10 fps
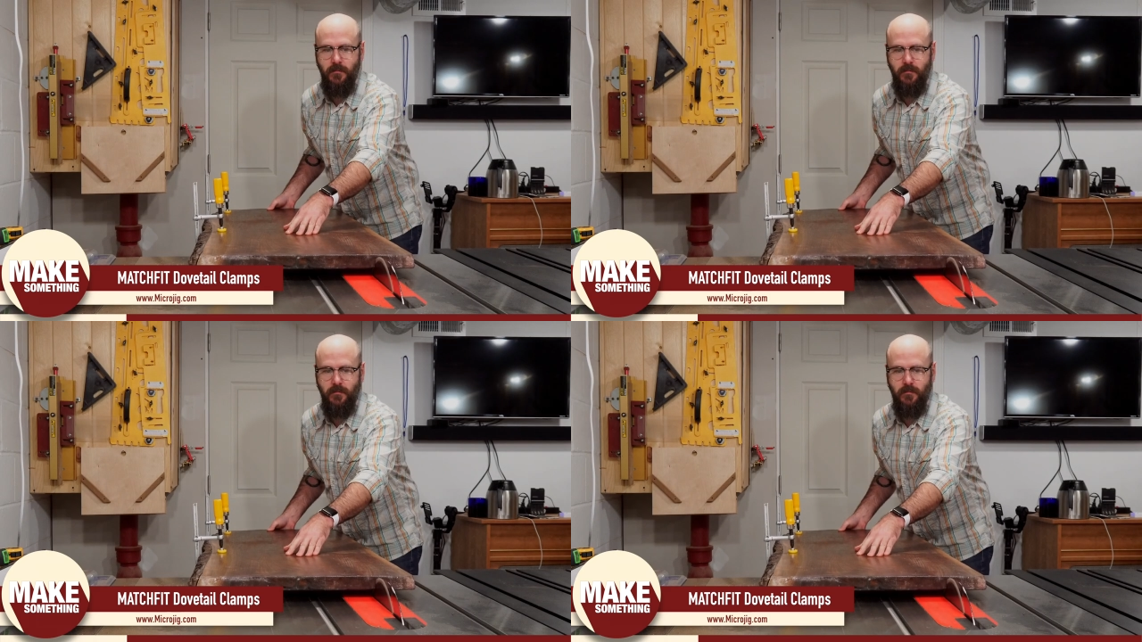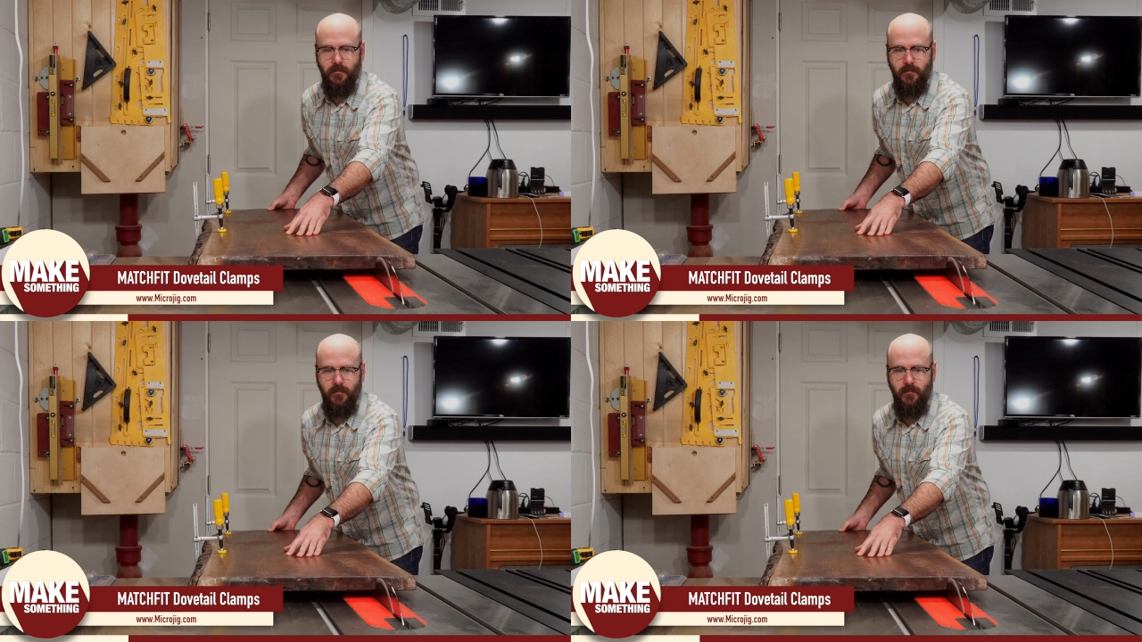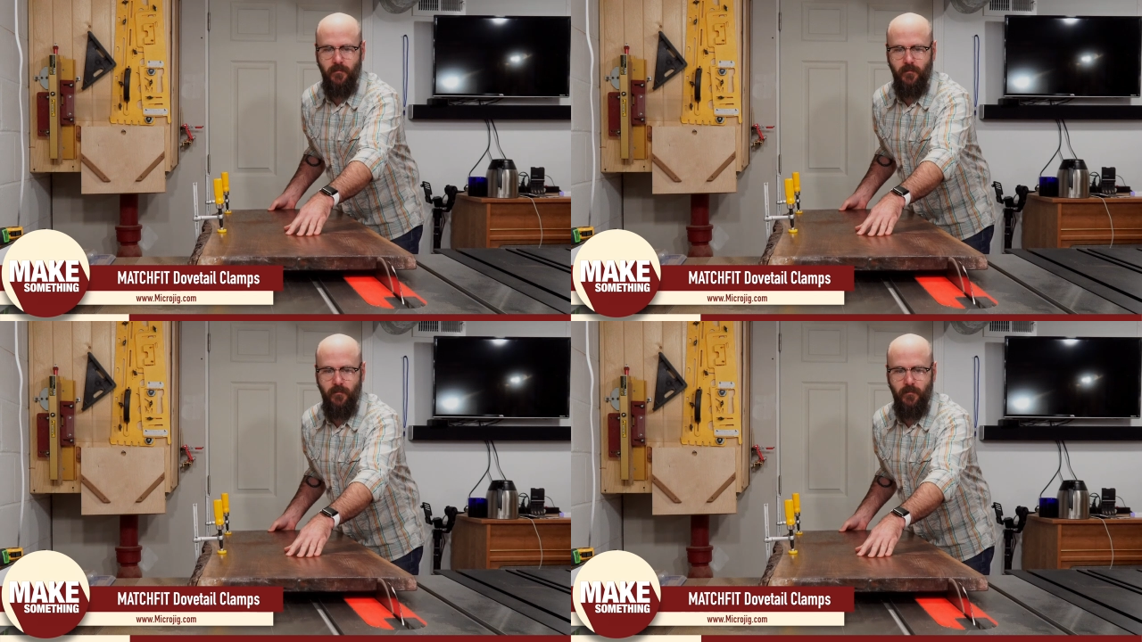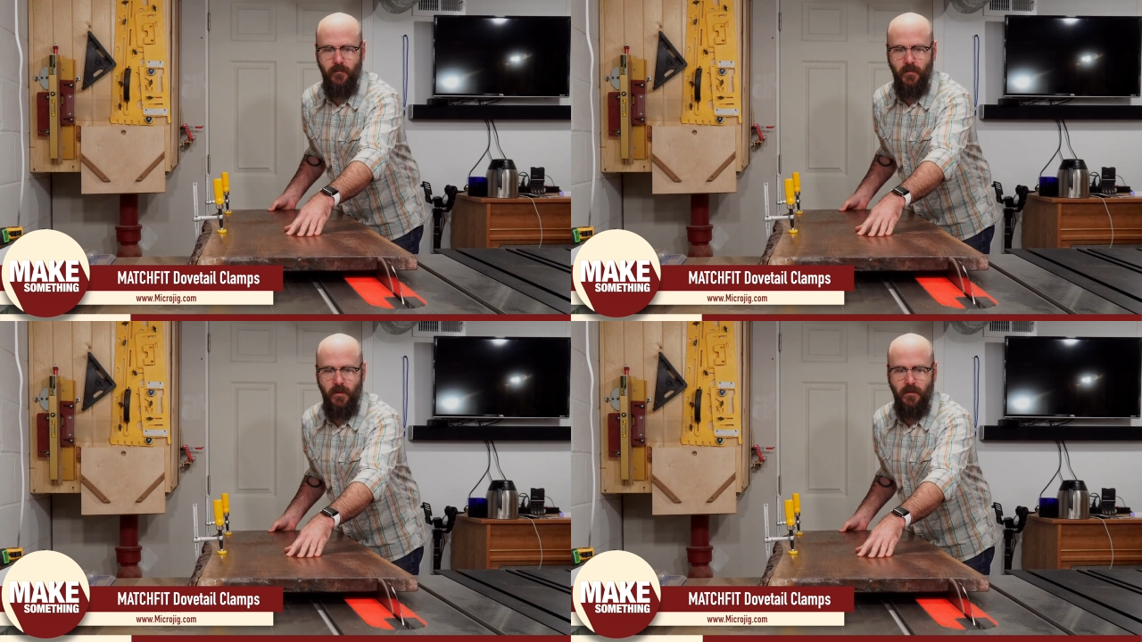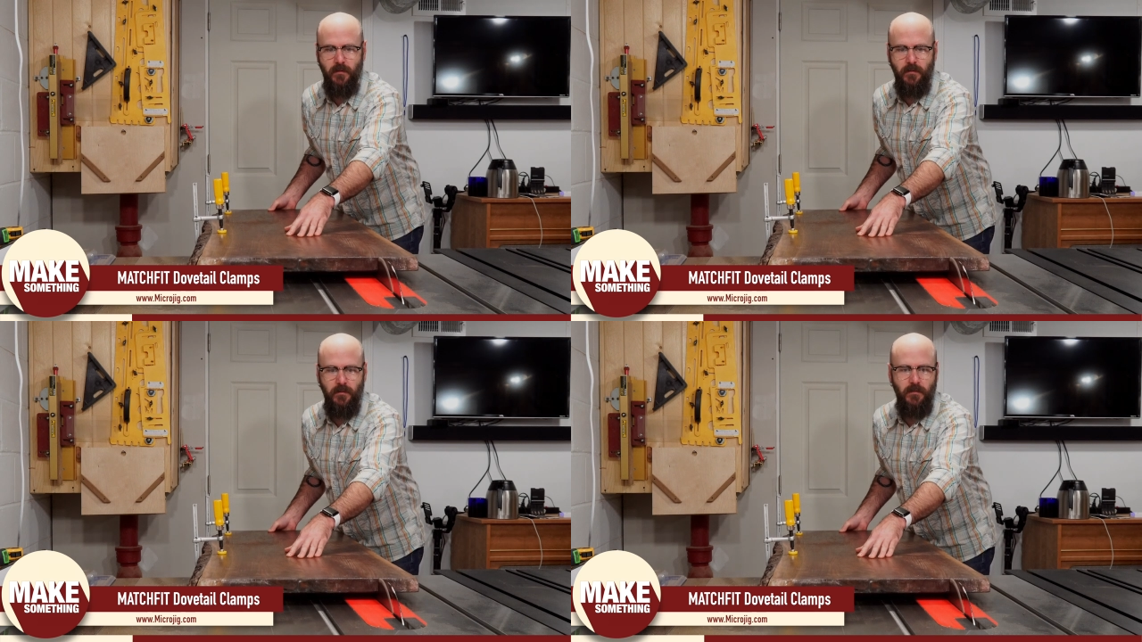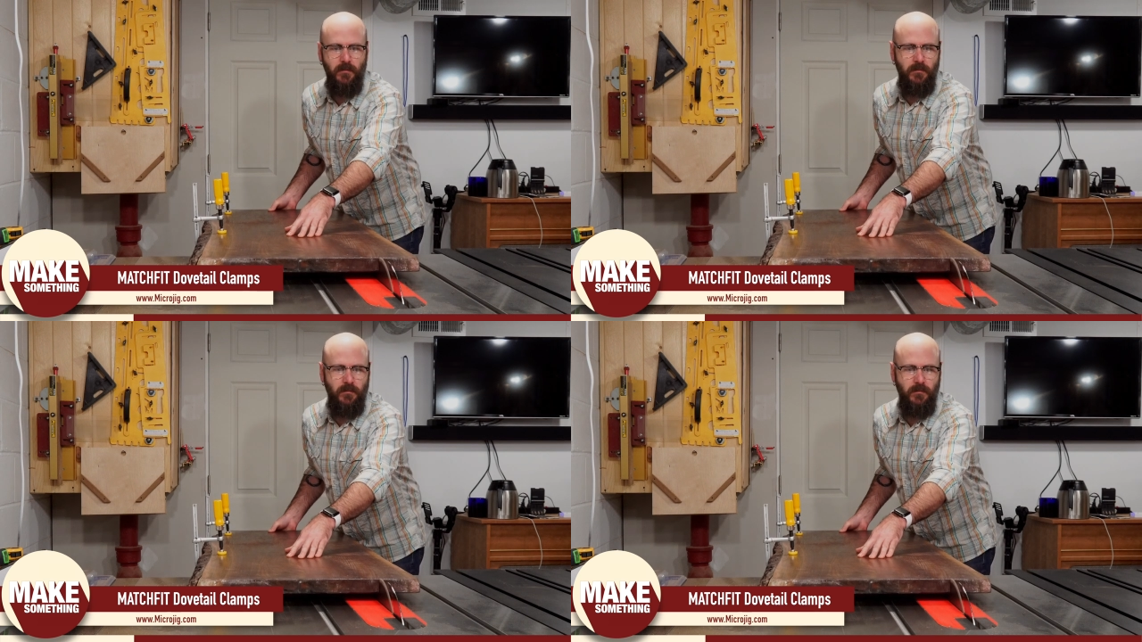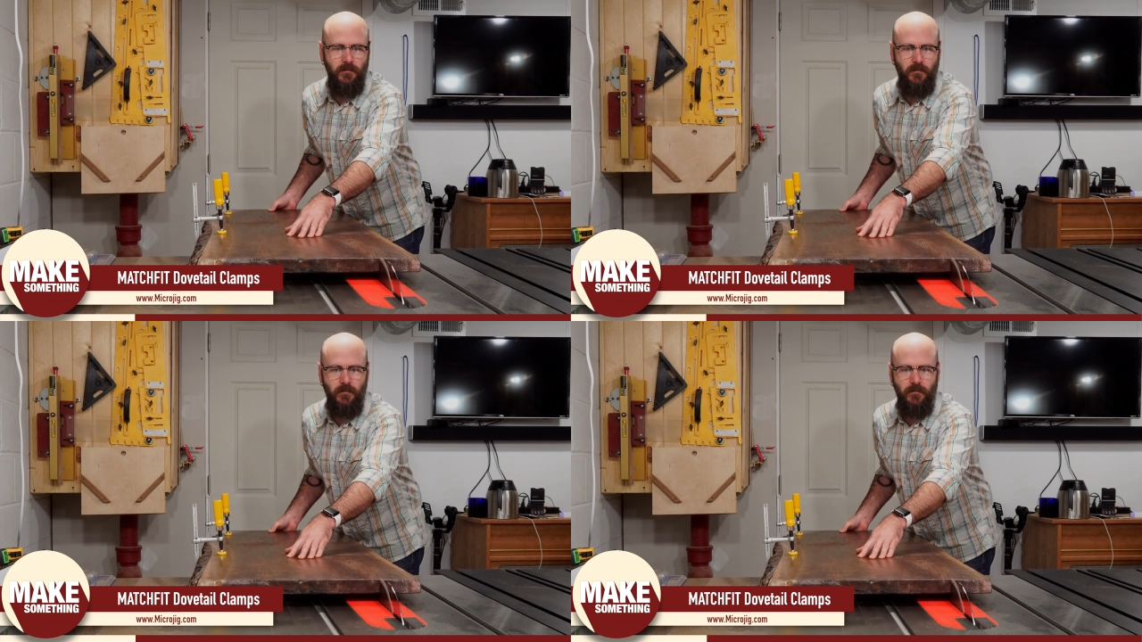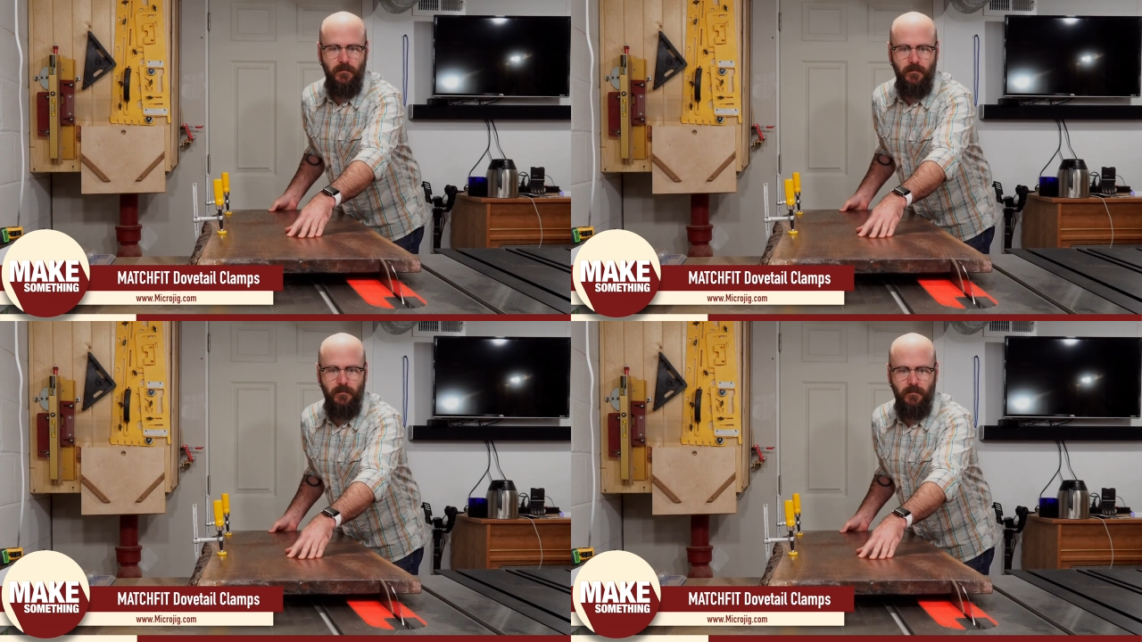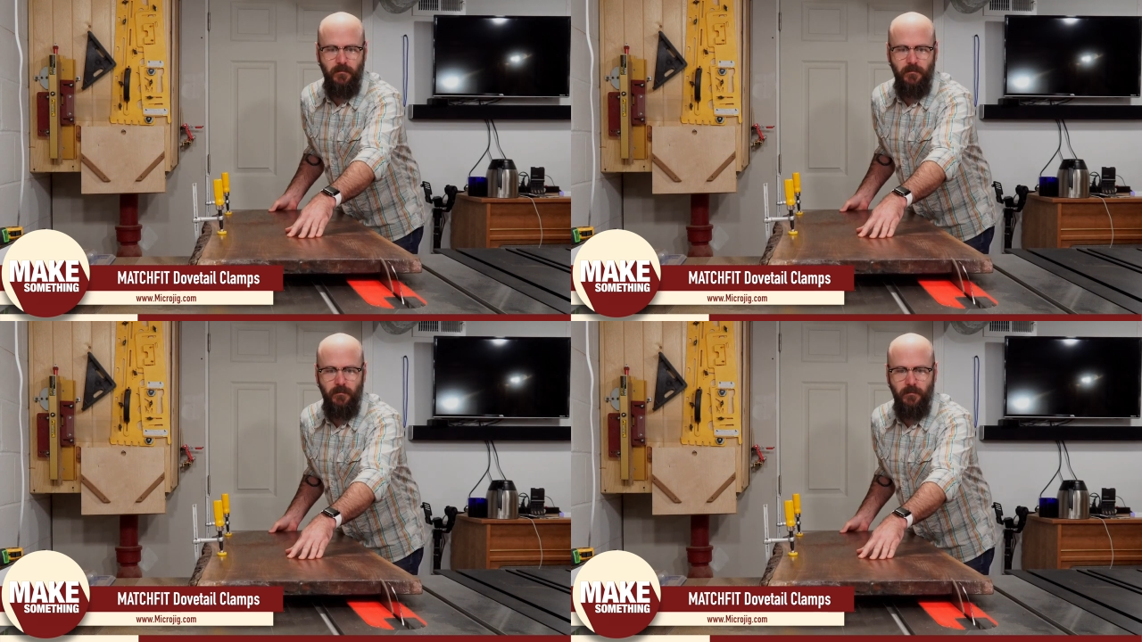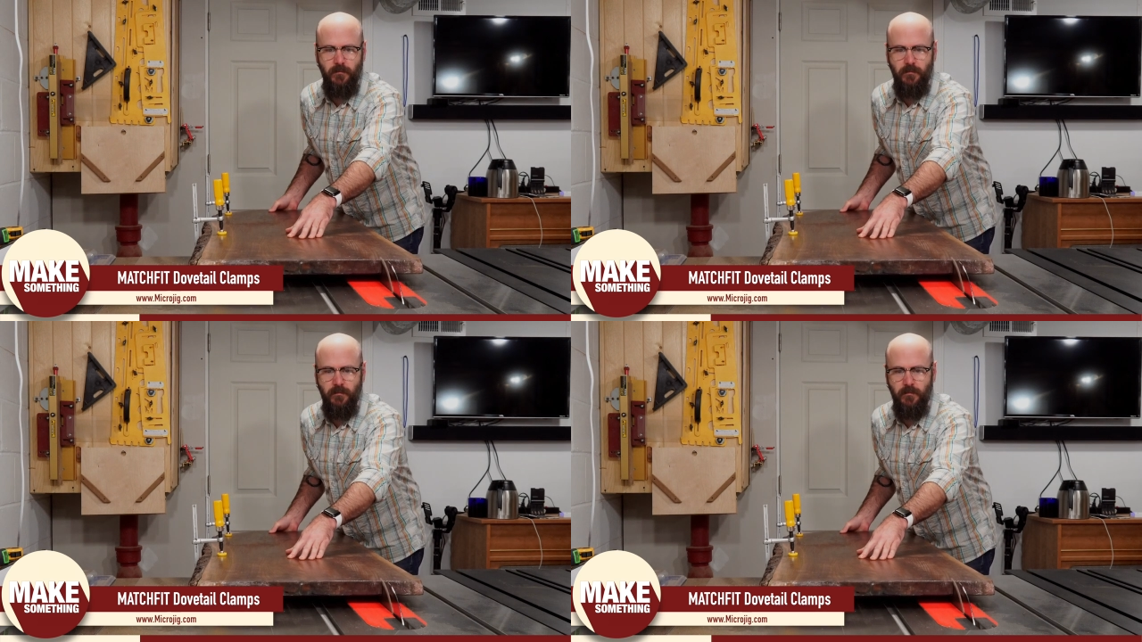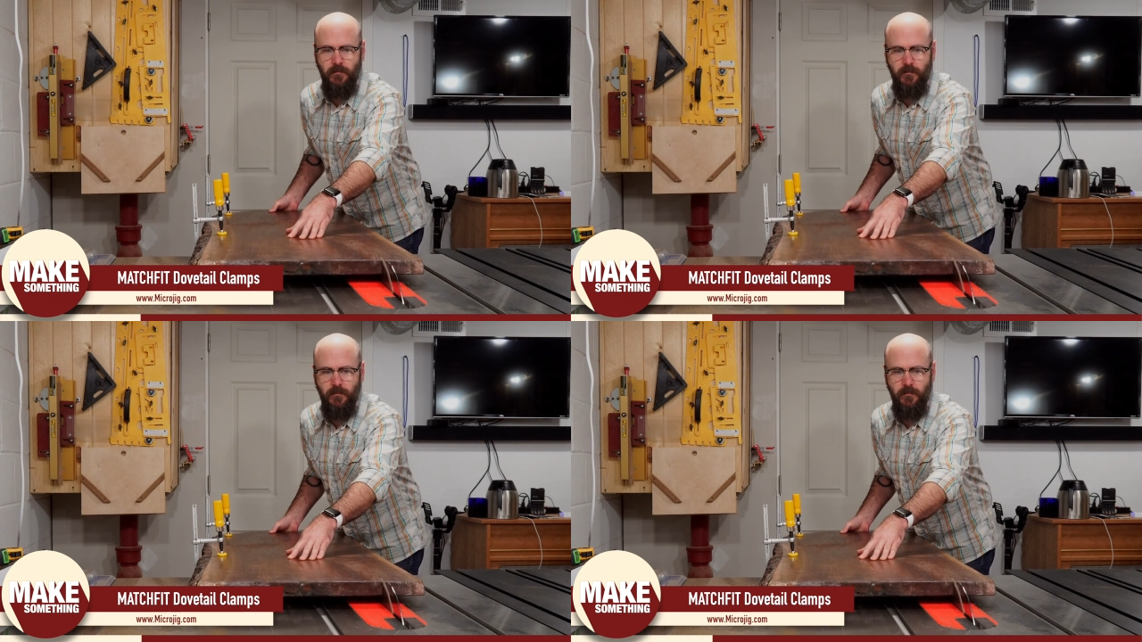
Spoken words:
(no one is talking)